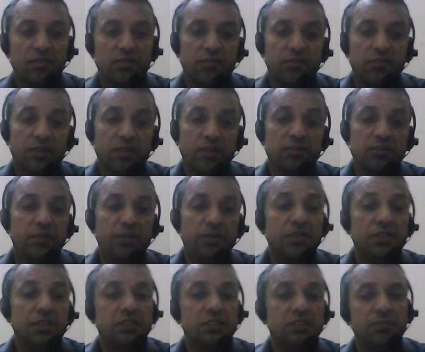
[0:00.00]

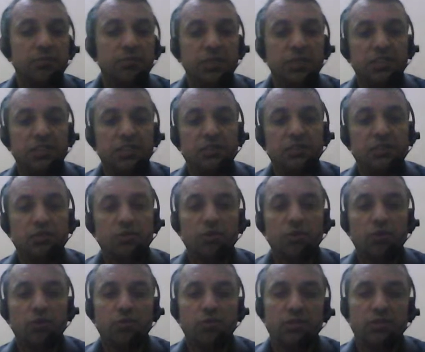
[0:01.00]
Flexibility is measured
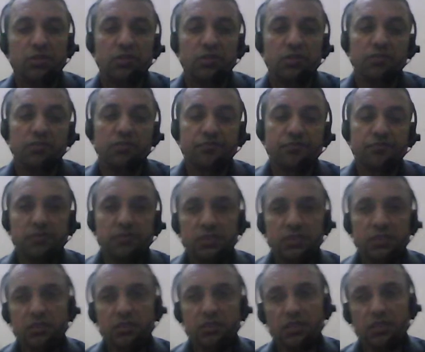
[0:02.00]
throughout
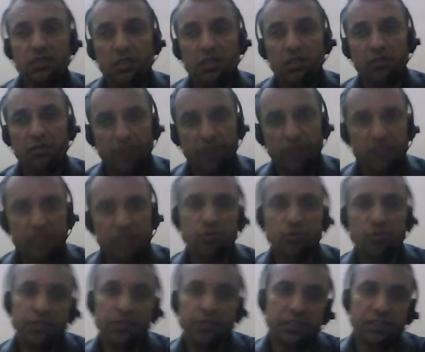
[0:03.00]

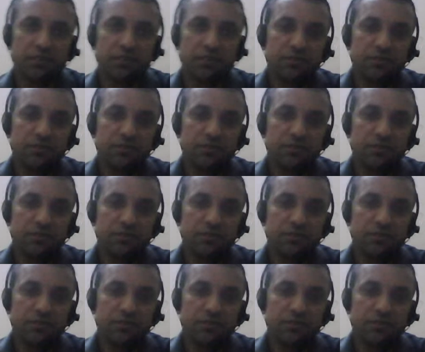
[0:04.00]
flexometer.